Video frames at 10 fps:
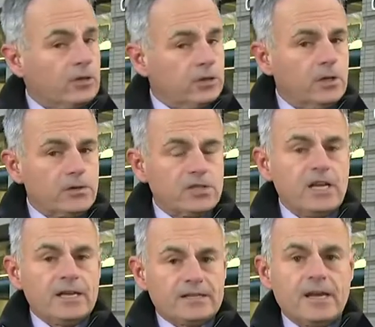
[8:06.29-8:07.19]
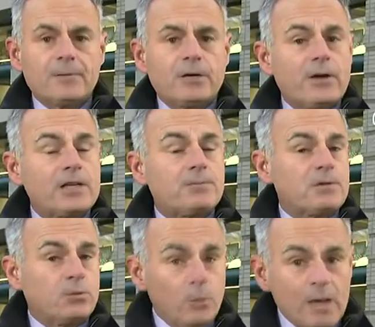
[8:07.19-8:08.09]
close. Democrats
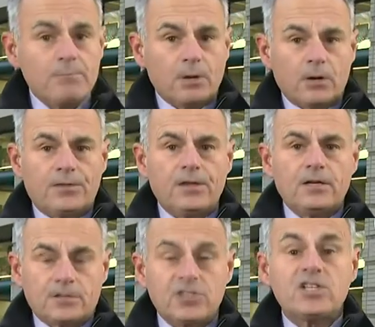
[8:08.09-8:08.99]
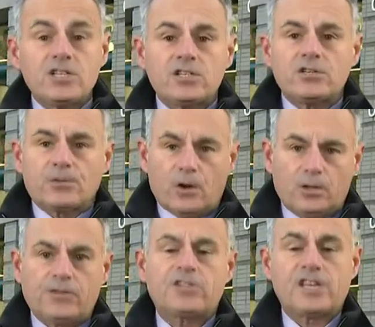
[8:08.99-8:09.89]
must win both to seize control
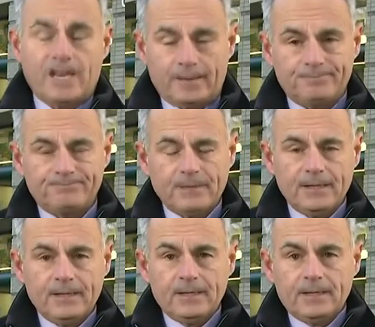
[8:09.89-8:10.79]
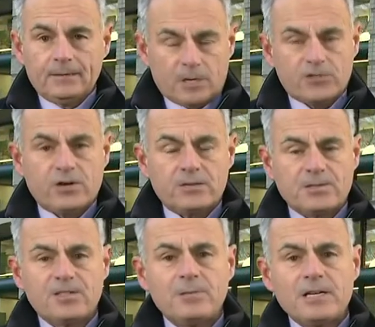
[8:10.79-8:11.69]
of the Senate. Mark Strassmann,
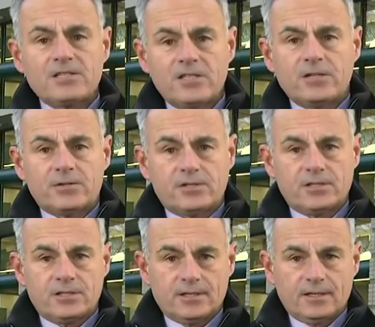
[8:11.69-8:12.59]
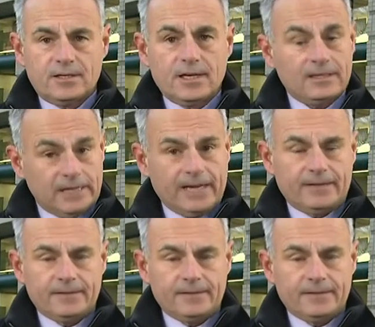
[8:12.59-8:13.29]
CBS News, Atlanta.